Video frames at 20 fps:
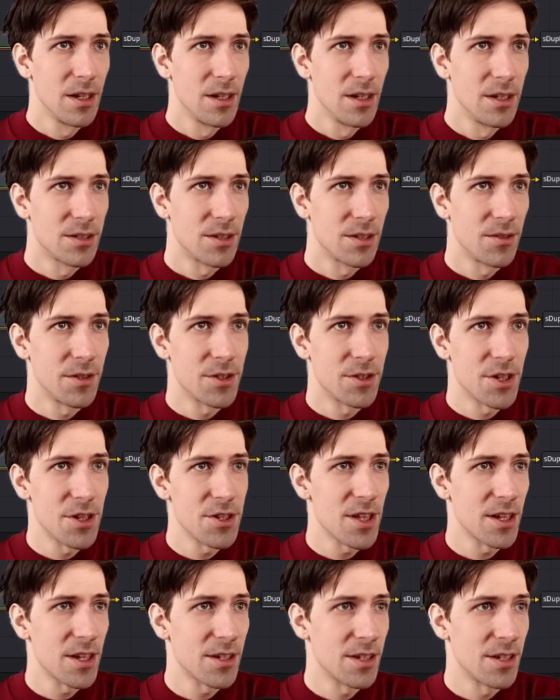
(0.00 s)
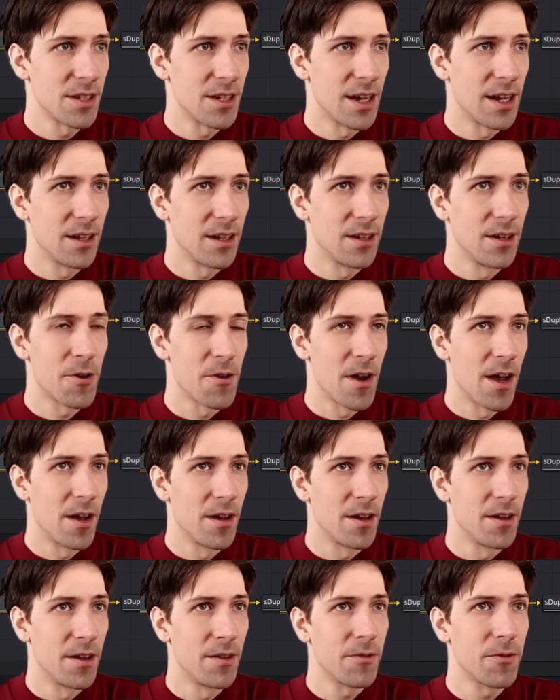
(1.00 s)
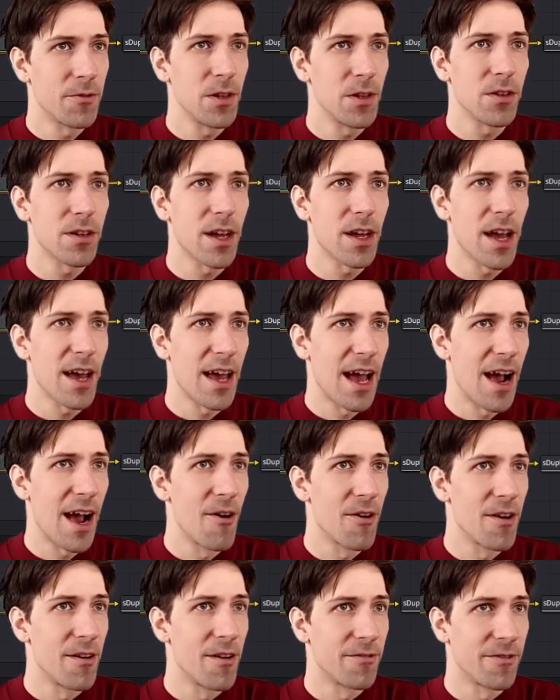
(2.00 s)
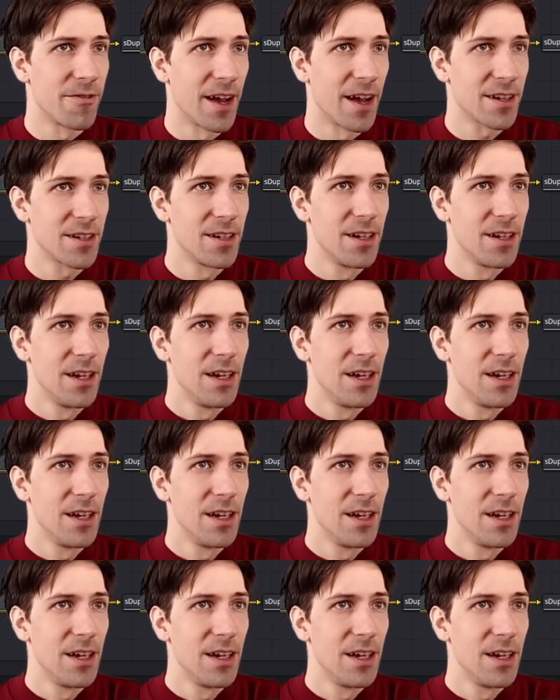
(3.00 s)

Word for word: So we change that to yellow. And if we look at our effect,